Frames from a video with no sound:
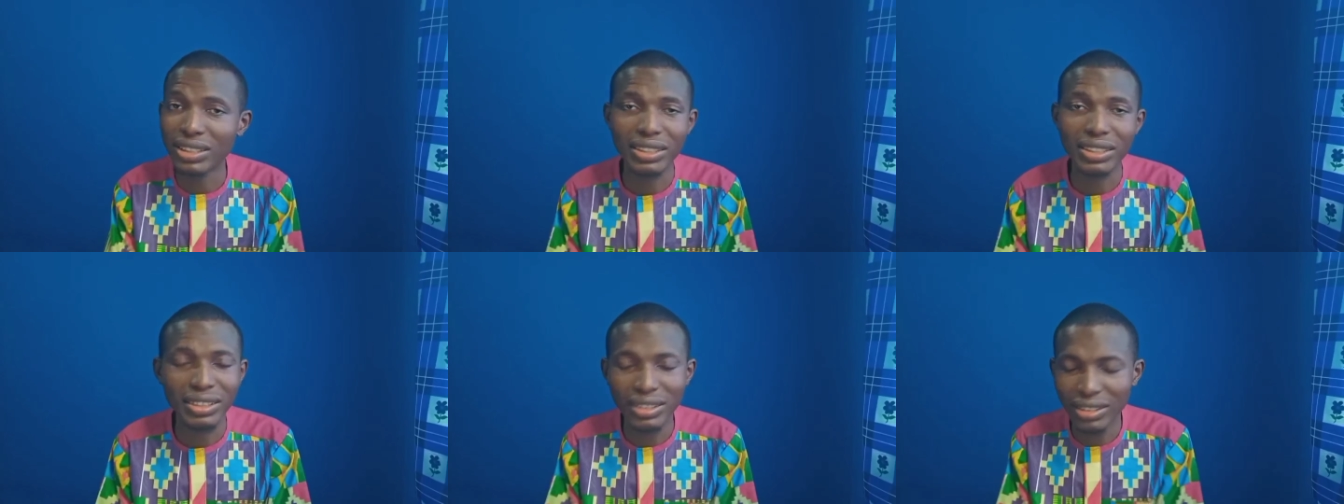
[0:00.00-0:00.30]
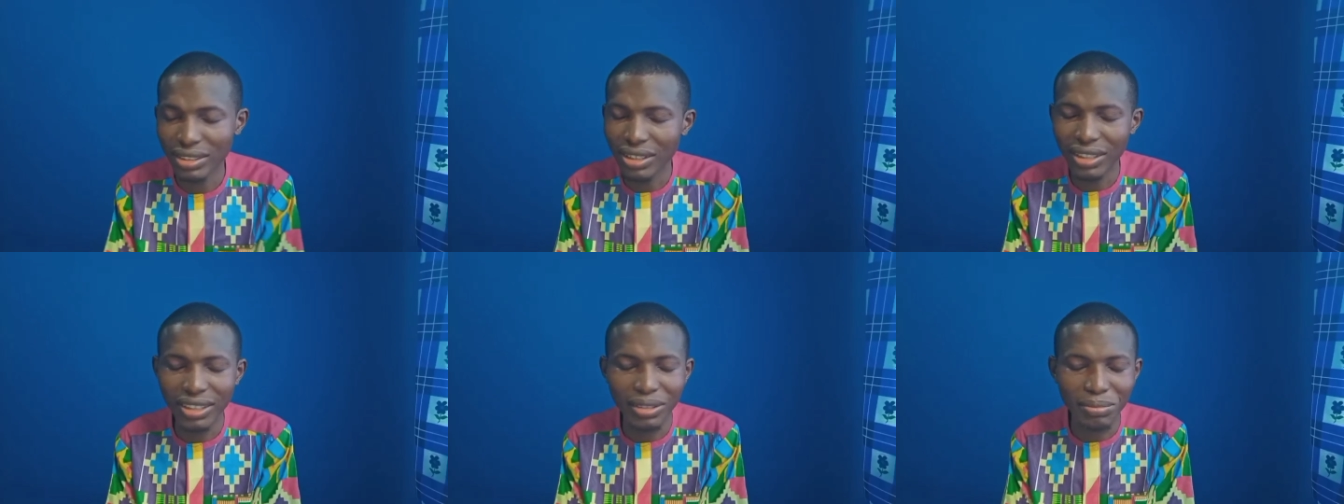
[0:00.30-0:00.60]
I'm
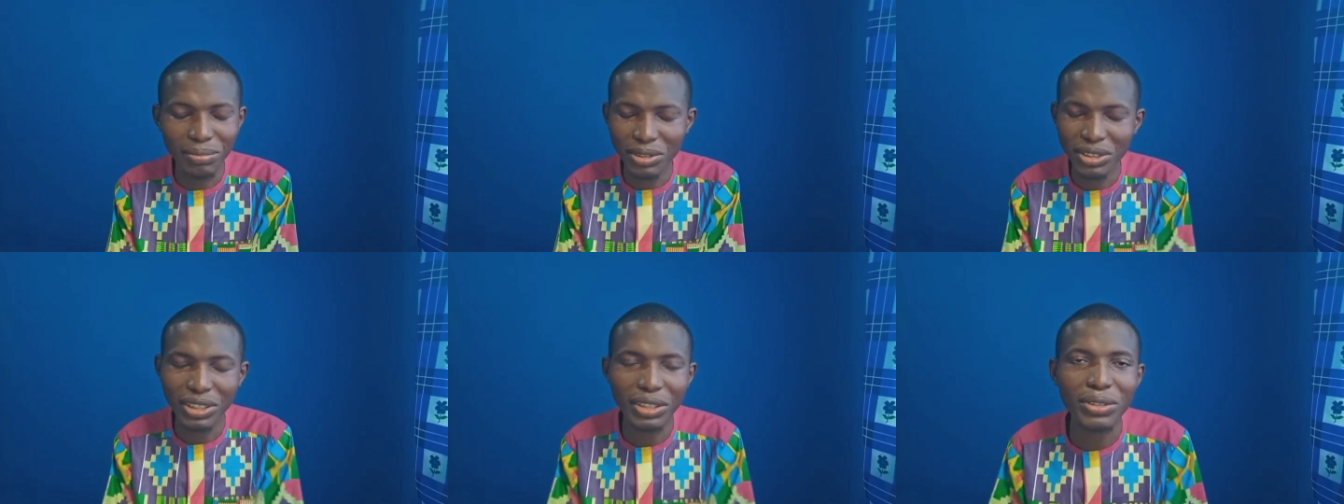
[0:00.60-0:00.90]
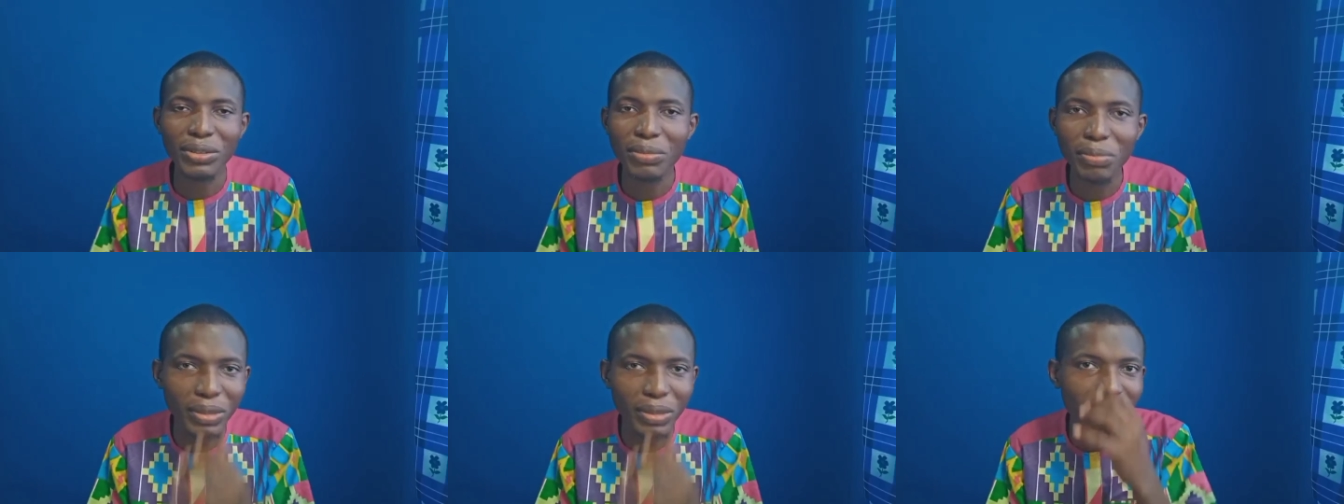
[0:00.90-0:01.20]
very
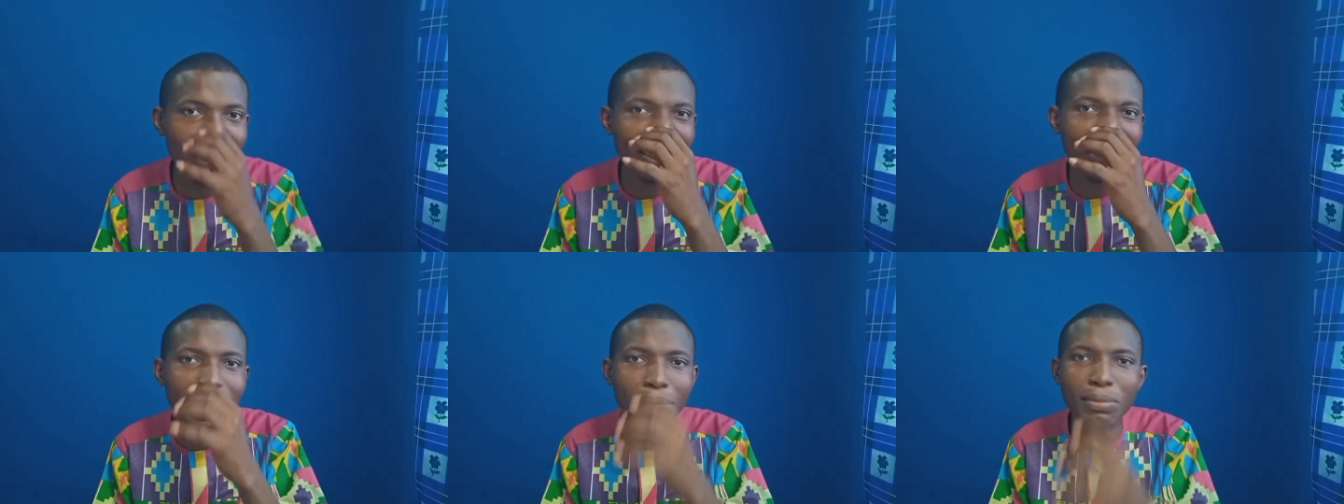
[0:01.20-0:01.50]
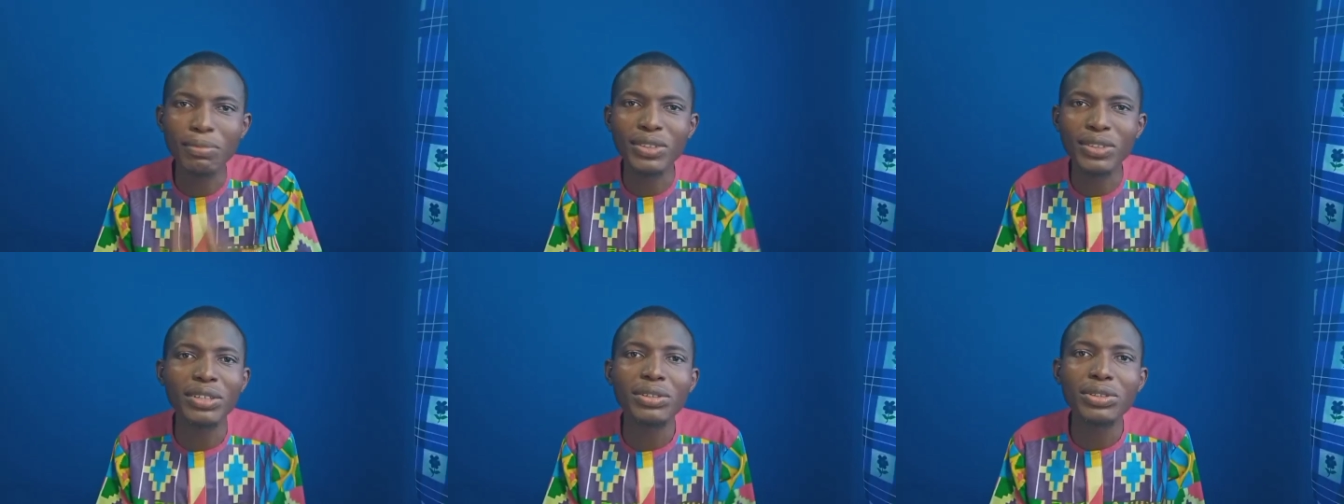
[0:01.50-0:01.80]
grateful, and I
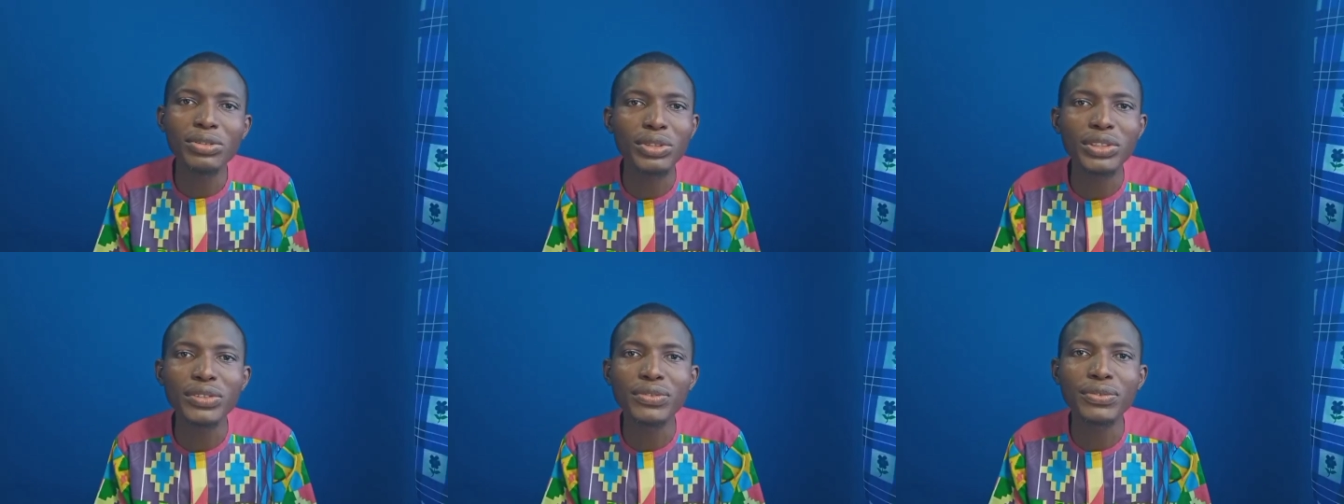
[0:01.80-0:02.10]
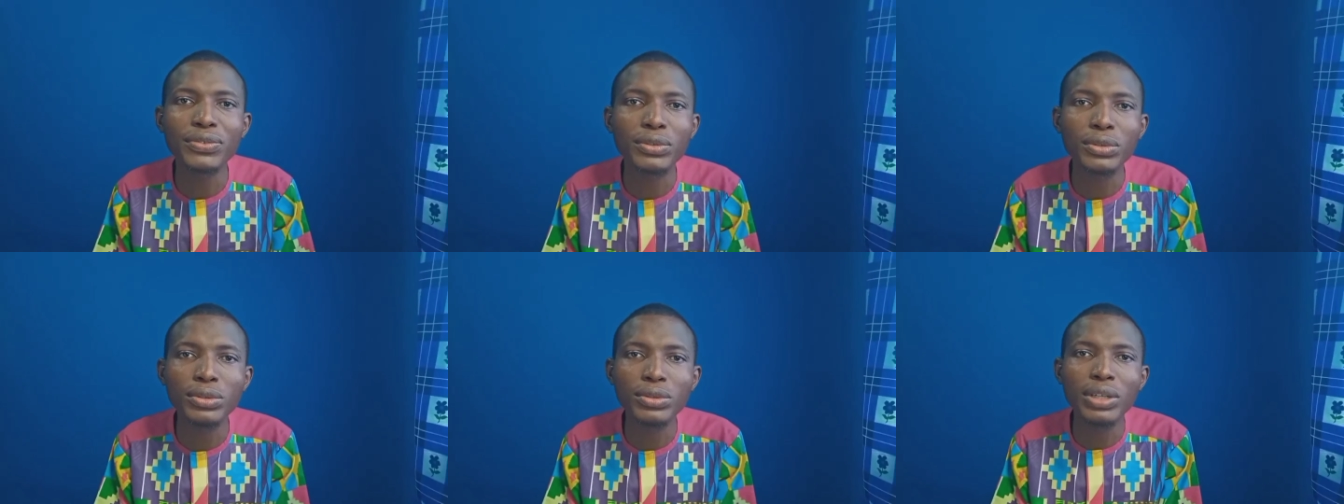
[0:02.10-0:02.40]
will not take it for
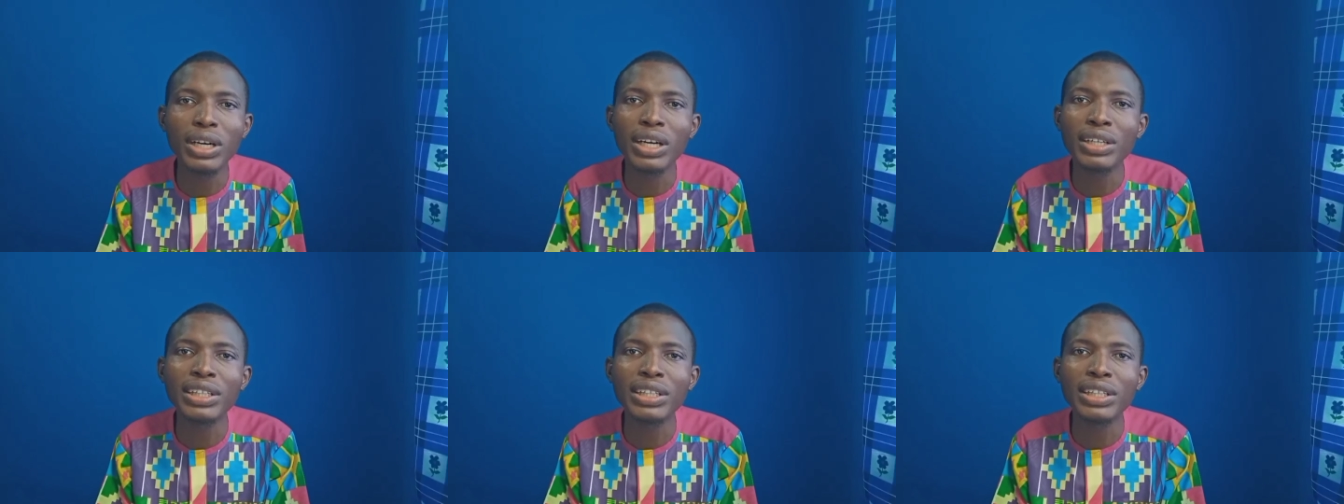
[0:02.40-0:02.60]
granted.